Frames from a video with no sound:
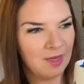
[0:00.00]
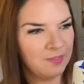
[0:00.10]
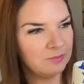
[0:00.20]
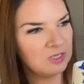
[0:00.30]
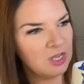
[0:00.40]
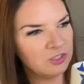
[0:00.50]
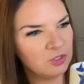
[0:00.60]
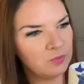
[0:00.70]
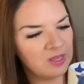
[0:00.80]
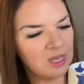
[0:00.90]
It was last year
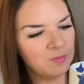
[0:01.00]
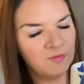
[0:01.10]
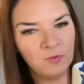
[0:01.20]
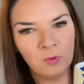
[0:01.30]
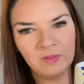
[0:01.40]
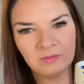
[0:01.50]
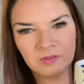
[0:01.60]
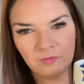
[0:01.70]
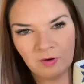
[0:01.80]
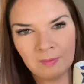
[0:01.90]
or the year before, and there was a
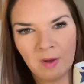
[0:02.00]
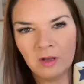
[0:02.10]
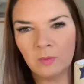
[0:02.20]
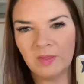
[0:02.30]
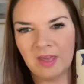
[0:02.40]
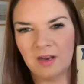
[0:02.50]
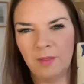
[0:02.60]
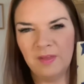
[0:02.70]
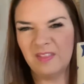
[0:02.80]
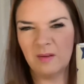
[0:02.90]
free mug with it, and I
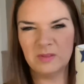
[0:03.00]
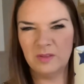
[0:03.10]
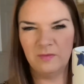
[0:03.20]
think that was the